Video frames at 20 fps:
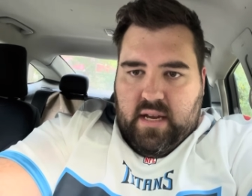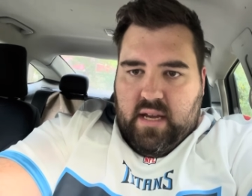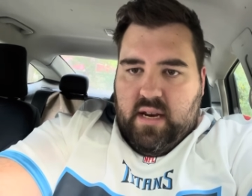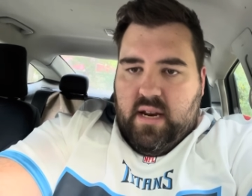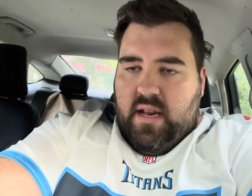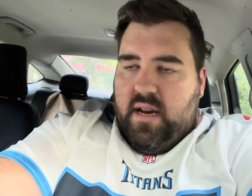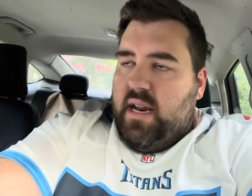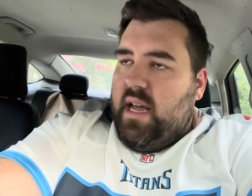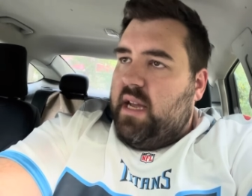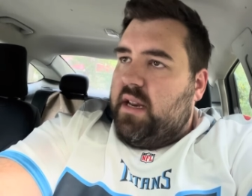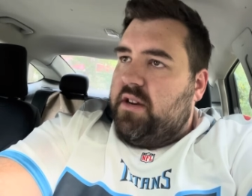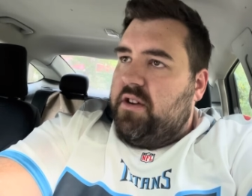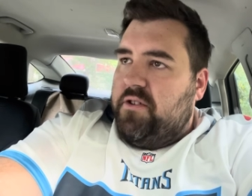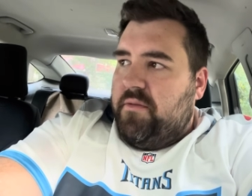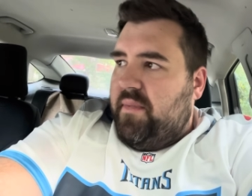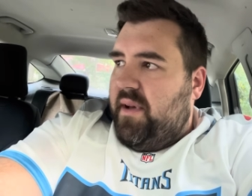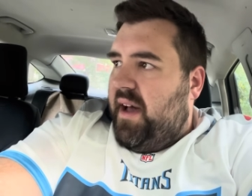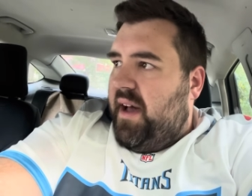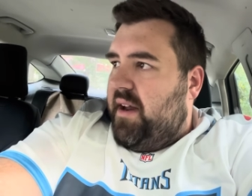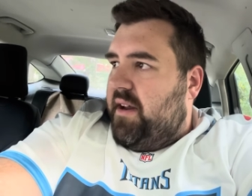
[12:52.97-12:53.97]
Ain't nothing I can do
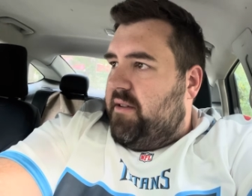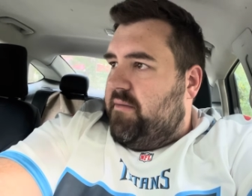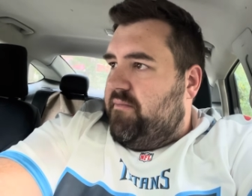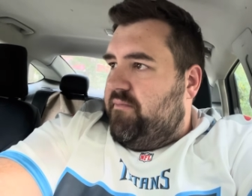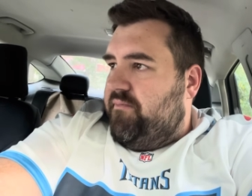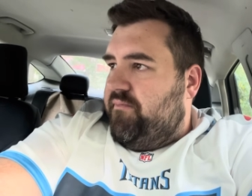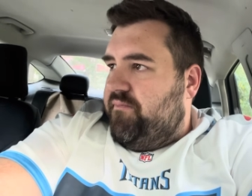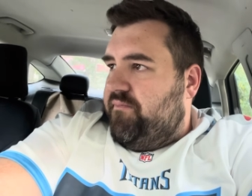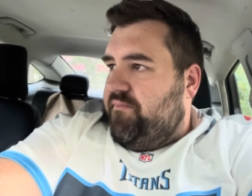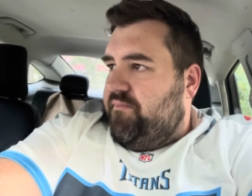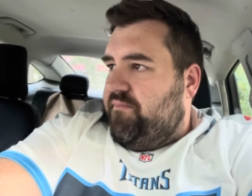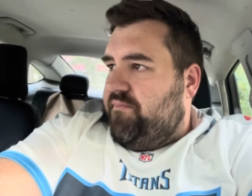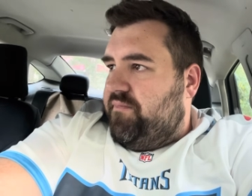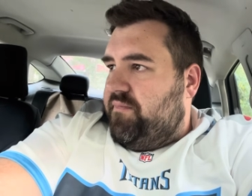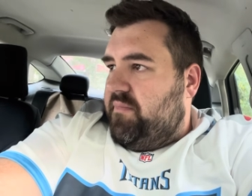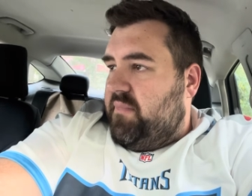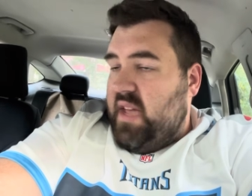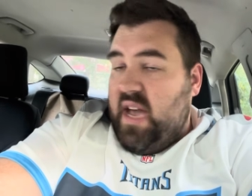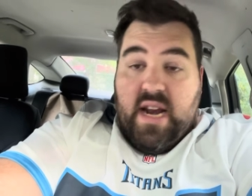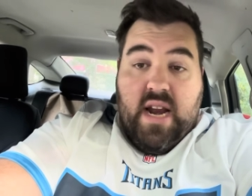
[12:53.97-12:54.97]
about it.
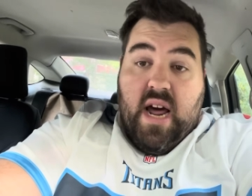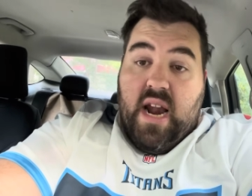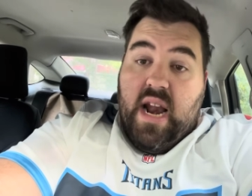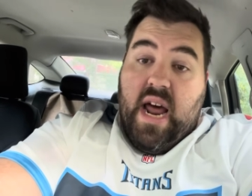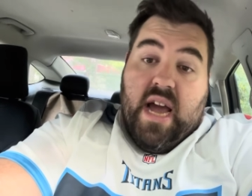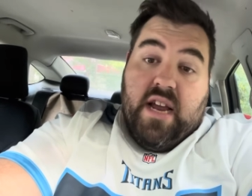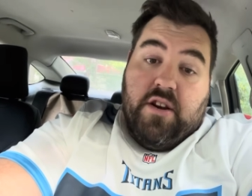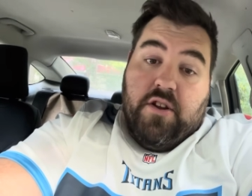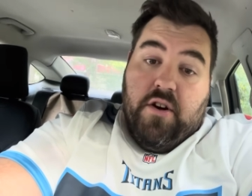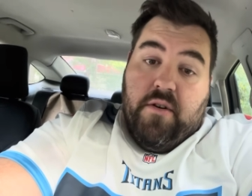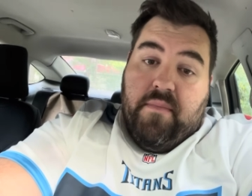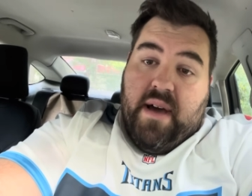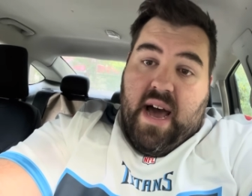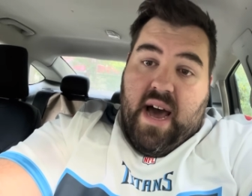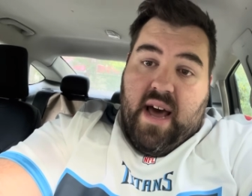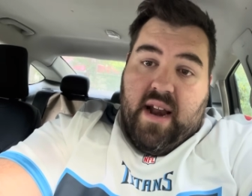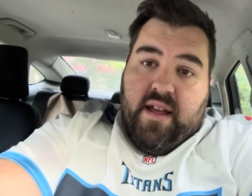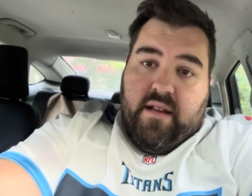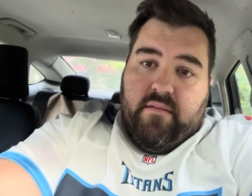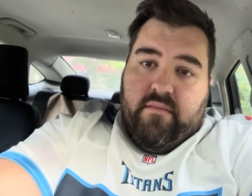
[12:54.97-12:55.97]
Ain't nothing I can do
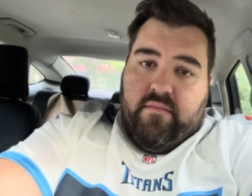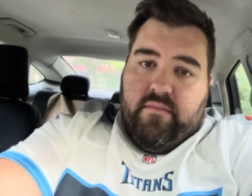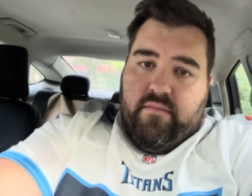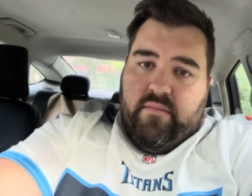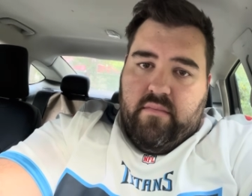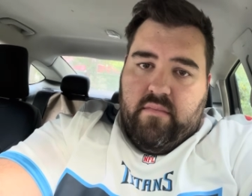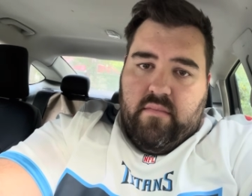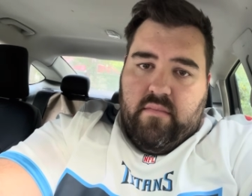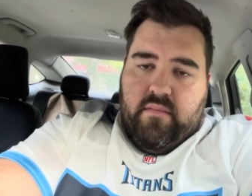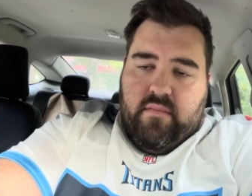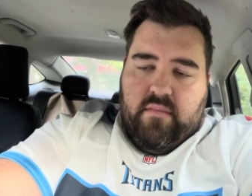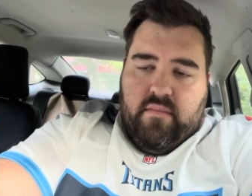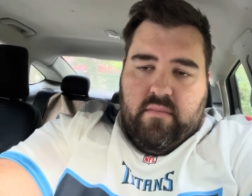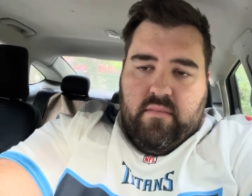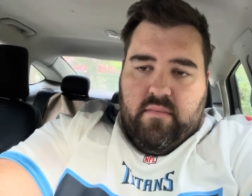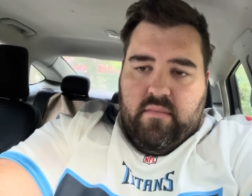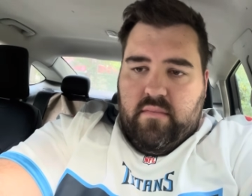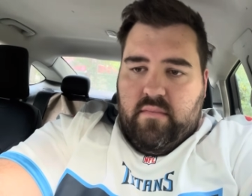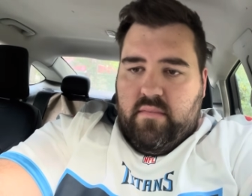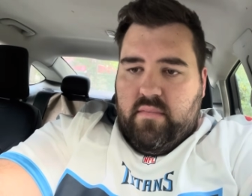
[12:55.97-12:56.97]
about it.
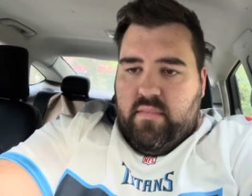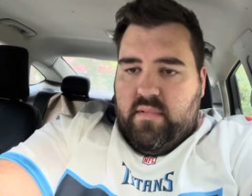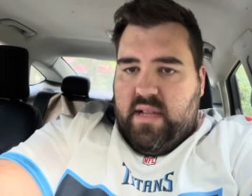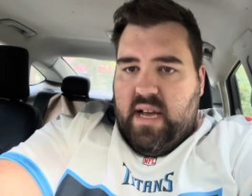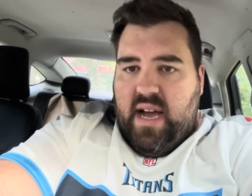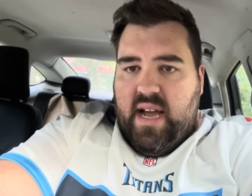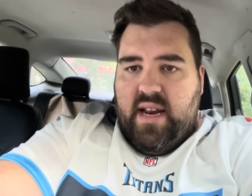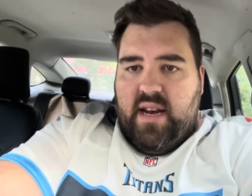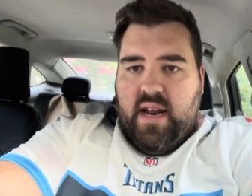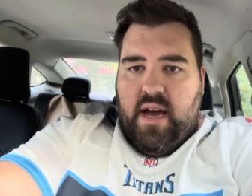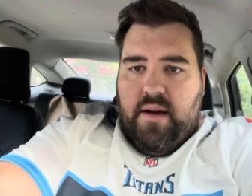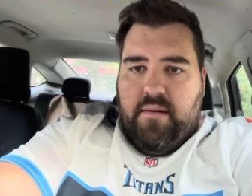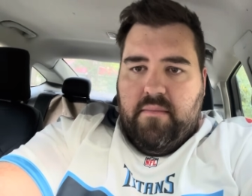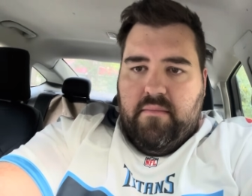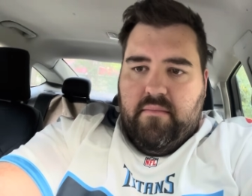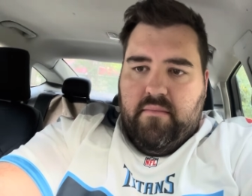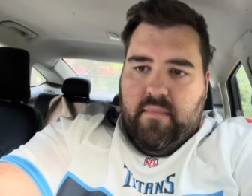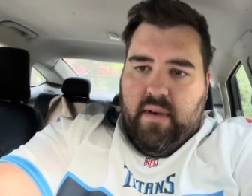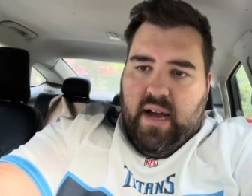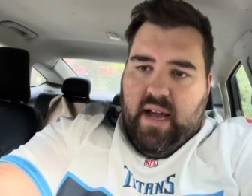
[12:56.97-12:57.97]
Tighten up.
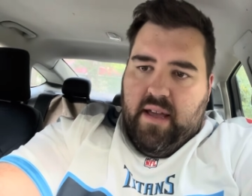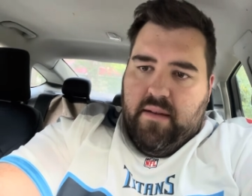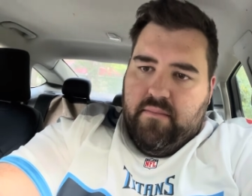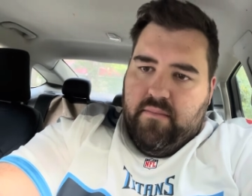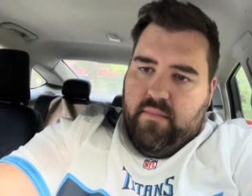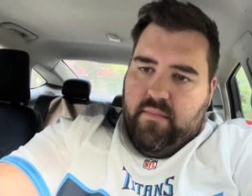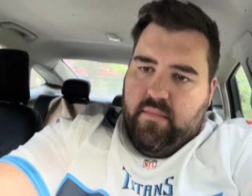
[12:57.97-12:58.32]
Bye.